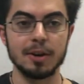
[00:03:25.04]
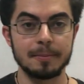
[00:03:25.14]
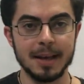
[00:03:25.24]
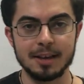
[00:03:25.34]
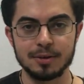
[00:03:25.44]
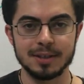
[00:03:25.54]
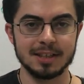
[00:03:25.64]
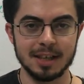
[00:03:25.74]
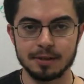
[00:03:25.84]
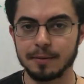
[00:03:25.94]
going to make you
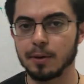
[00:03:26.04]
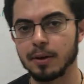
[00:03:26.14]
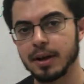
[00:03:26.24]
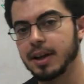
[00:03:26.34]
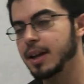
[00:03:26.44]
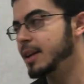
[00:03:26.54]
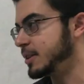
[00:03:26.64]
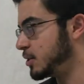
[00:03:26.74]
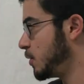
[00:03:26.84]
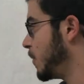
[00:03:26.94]
successful.
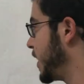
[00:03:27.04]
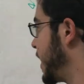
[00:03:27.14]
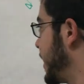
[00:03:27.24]
So you want